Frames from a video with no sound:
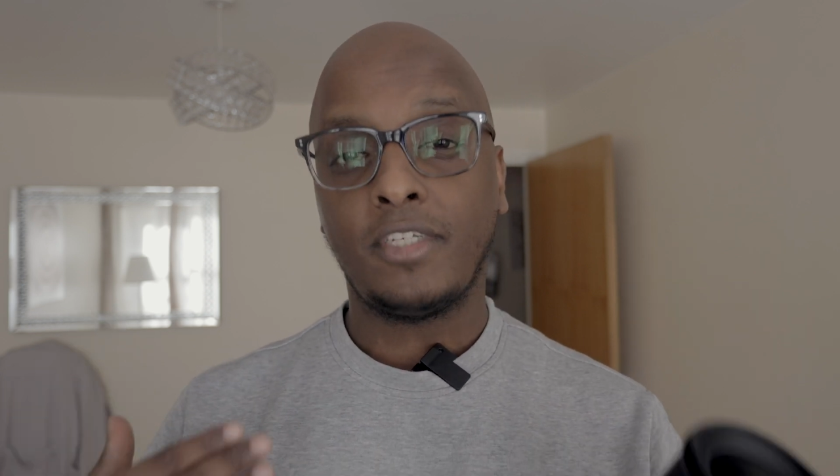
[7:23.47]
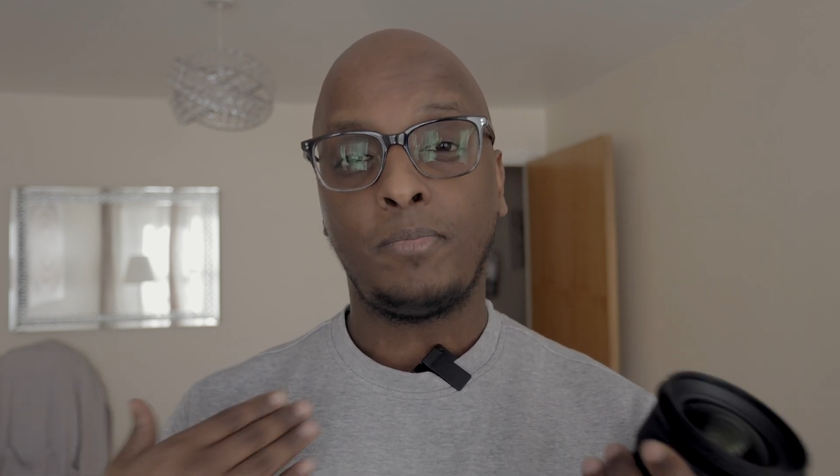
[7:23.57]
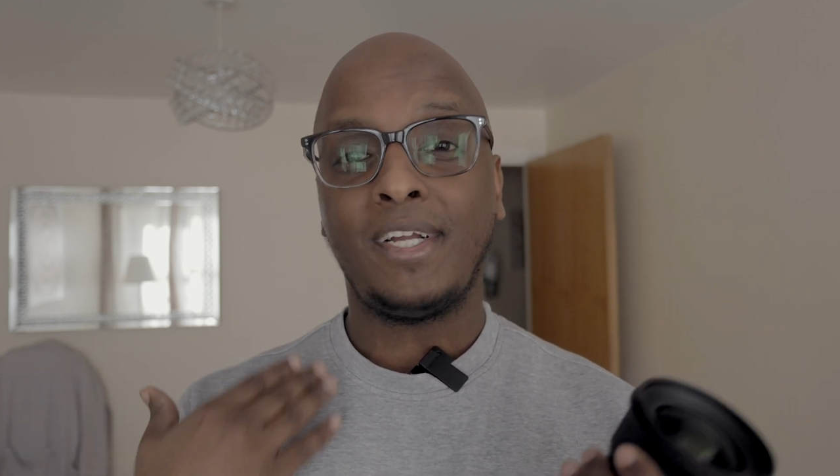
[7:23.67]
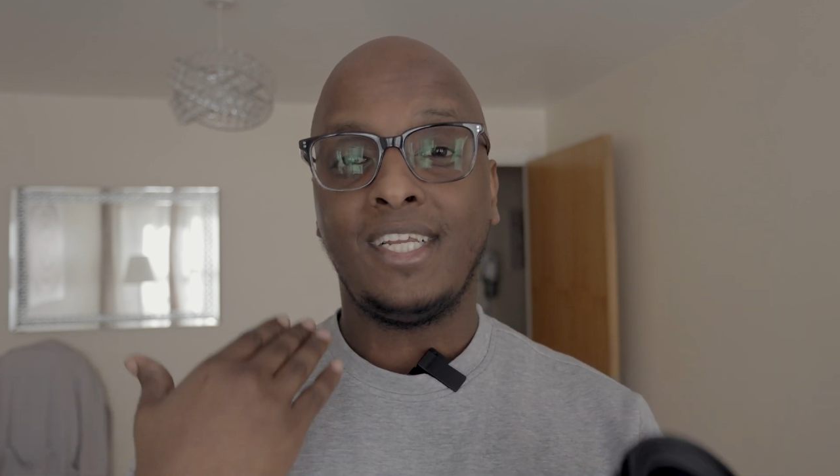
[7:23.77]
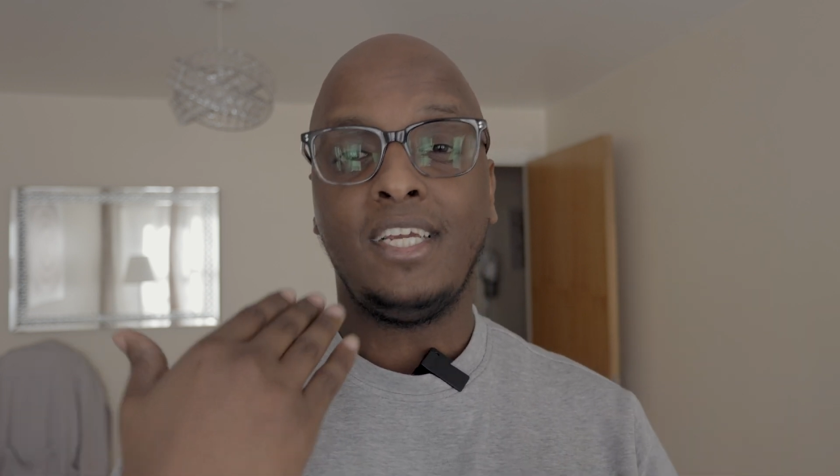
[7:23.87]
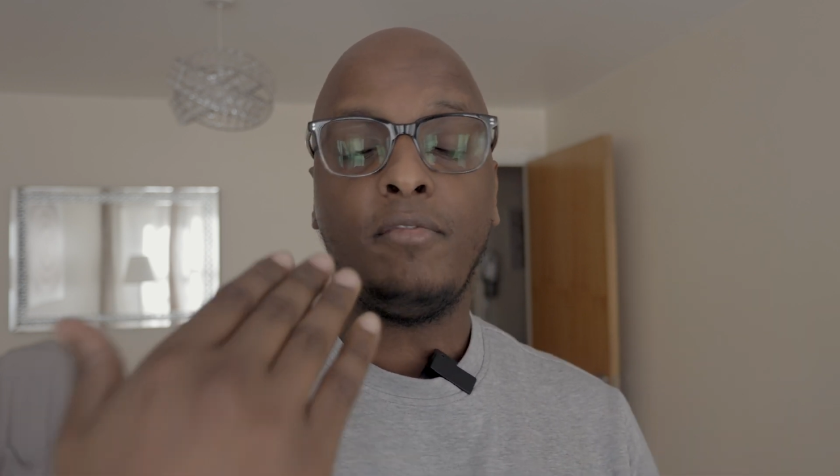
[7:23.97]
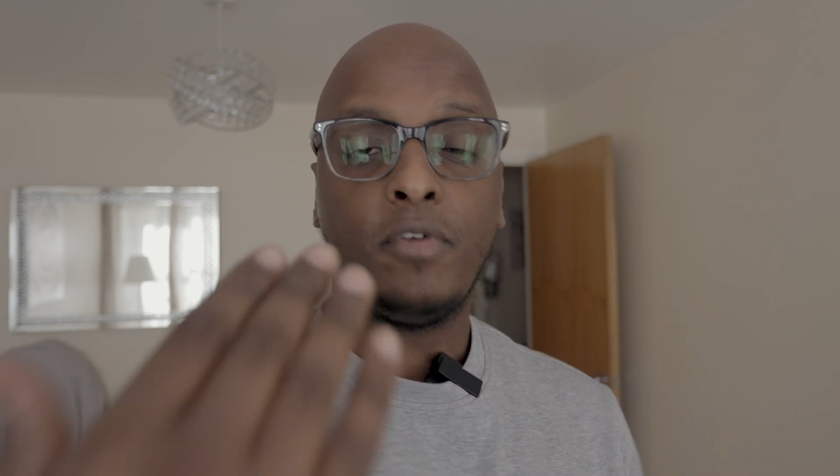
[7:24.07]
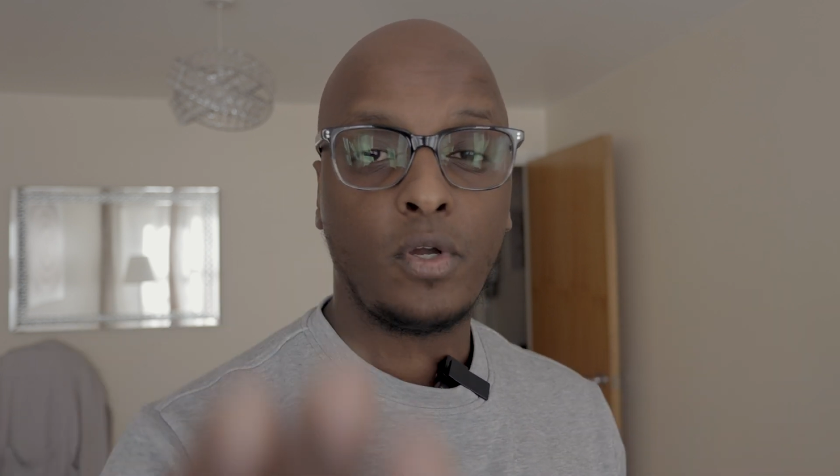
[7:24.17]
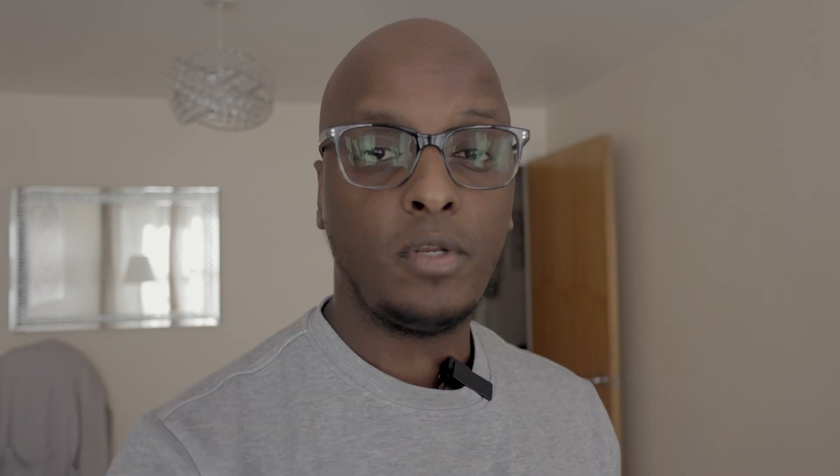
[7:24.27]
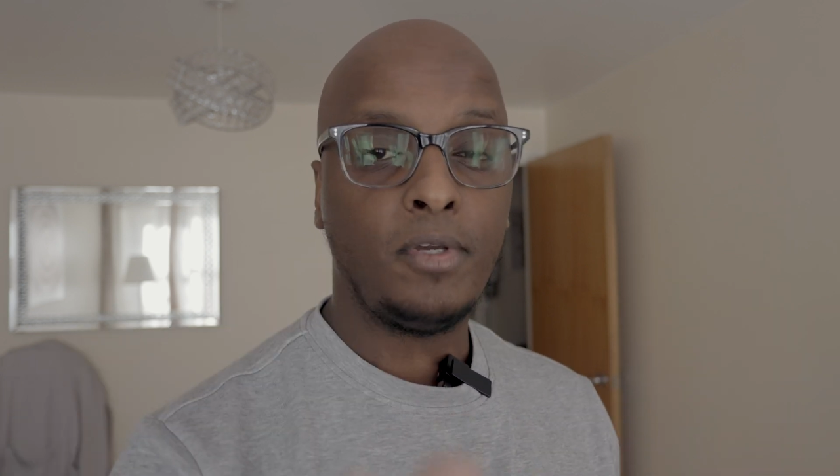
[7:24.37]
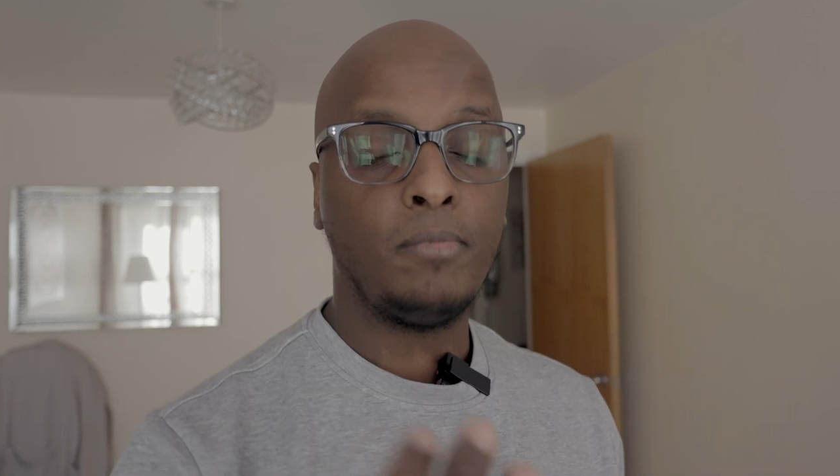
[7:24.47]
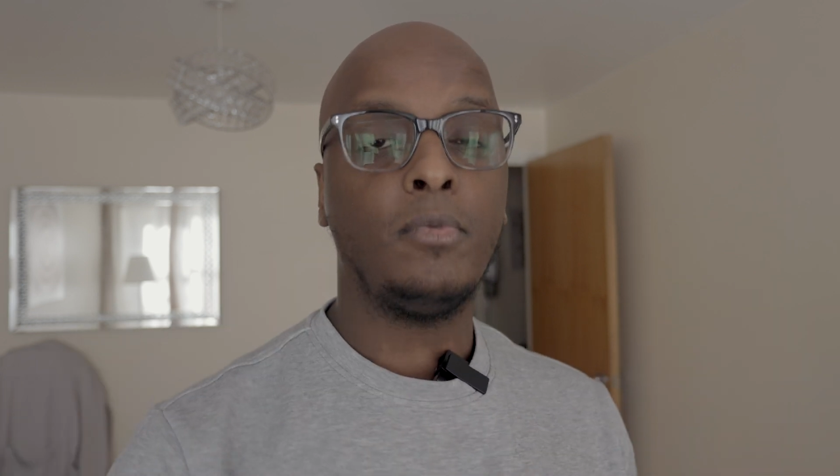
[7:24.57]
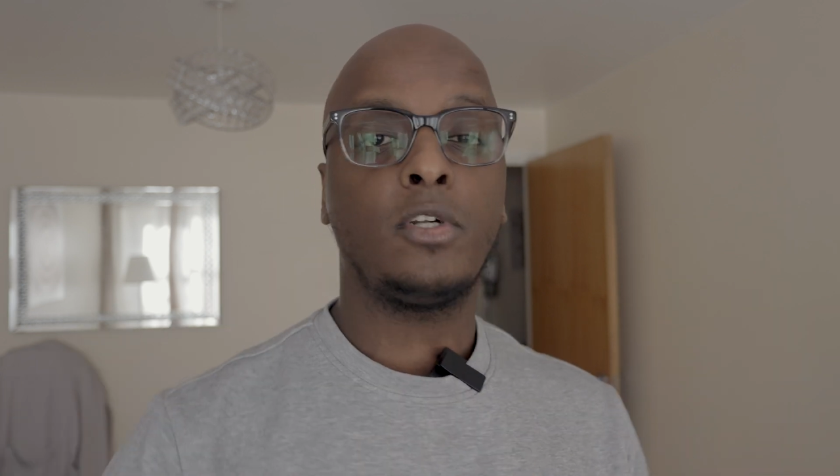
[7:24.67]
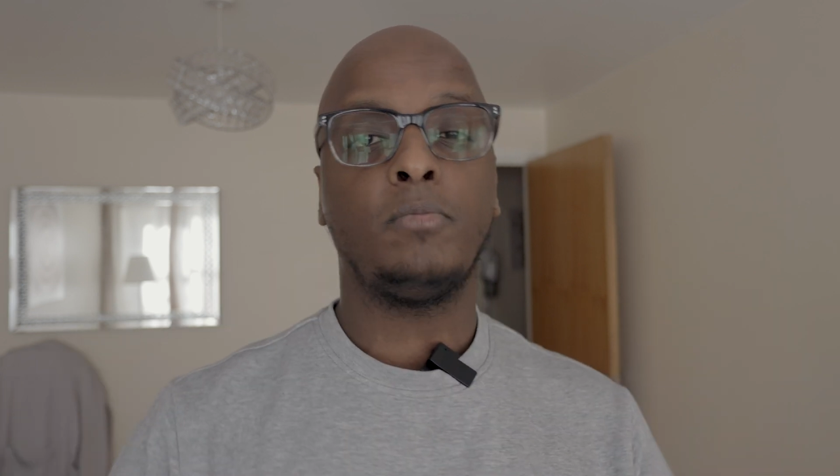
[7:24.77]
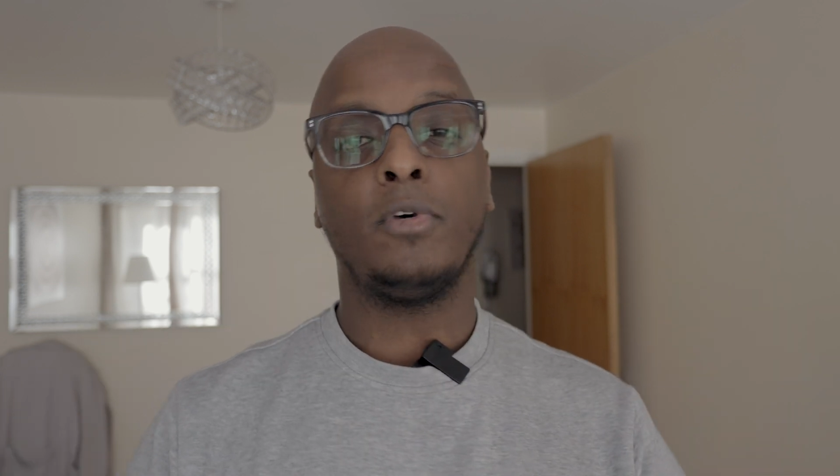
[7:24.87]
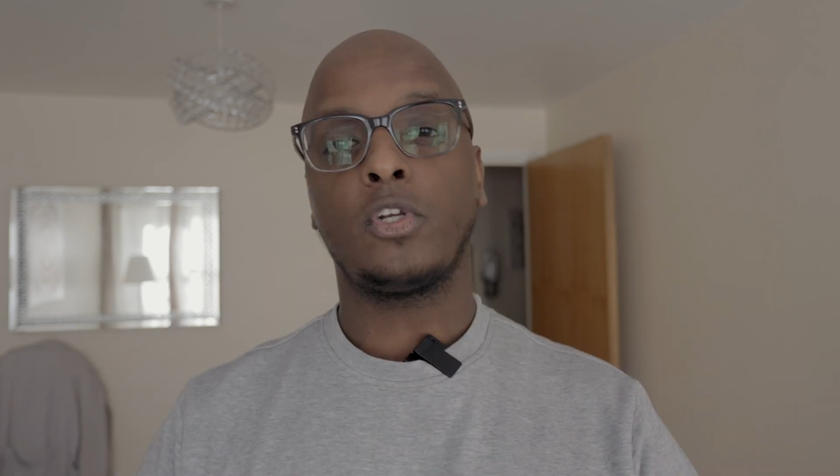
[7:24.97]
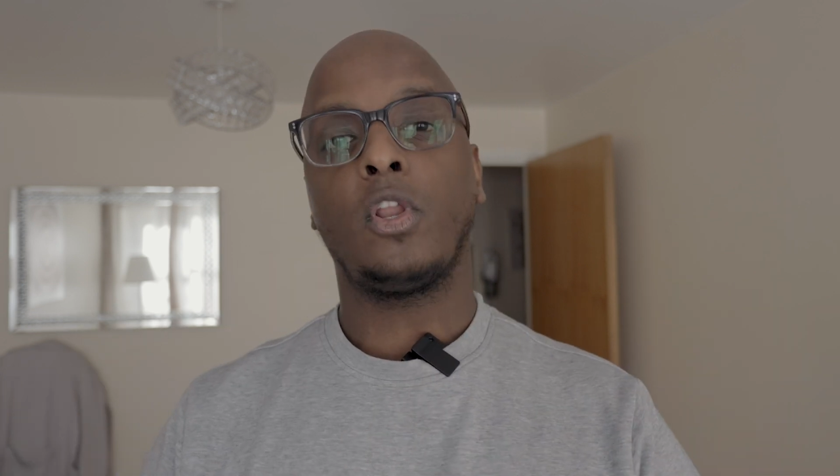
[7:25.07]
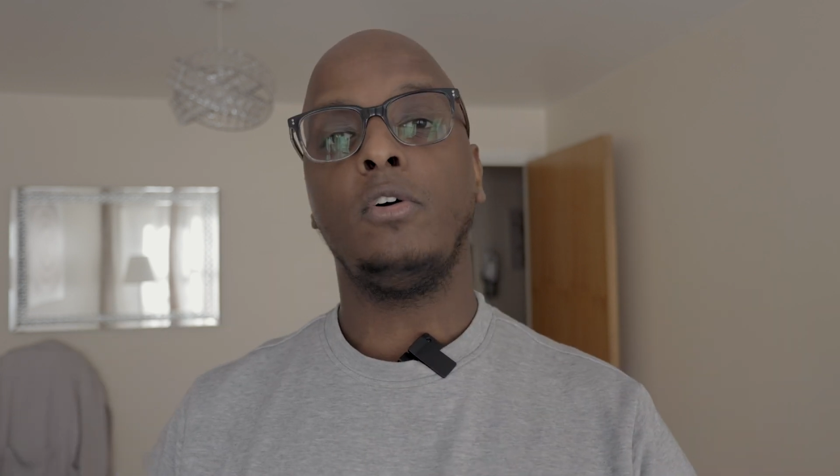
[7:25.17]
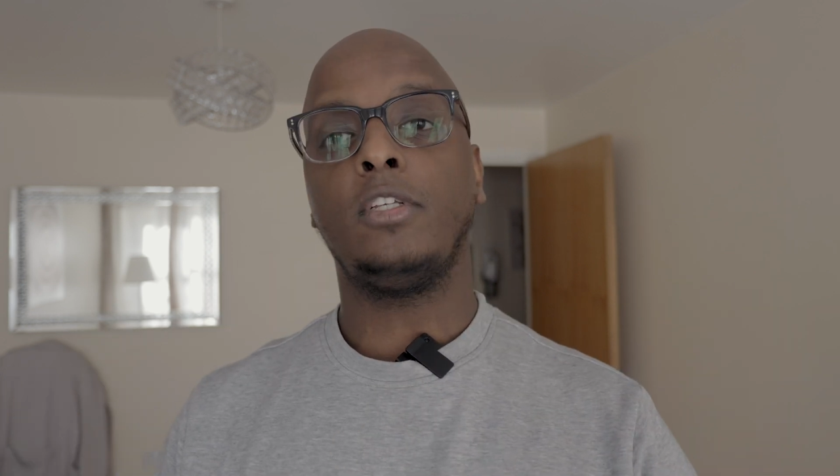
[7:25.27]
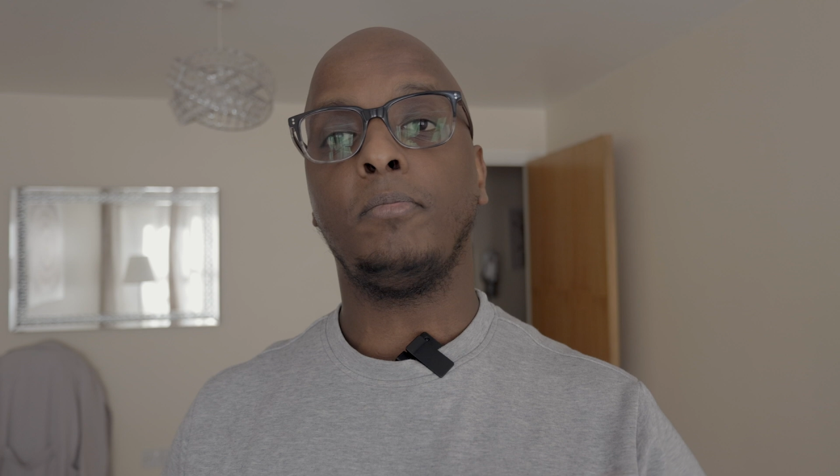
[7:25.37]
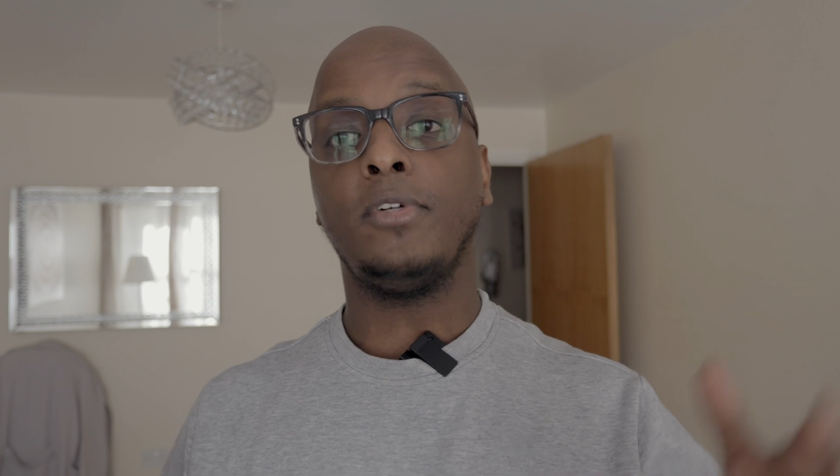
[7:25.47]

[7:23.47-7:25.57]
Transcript: especially if you're going to be much closer.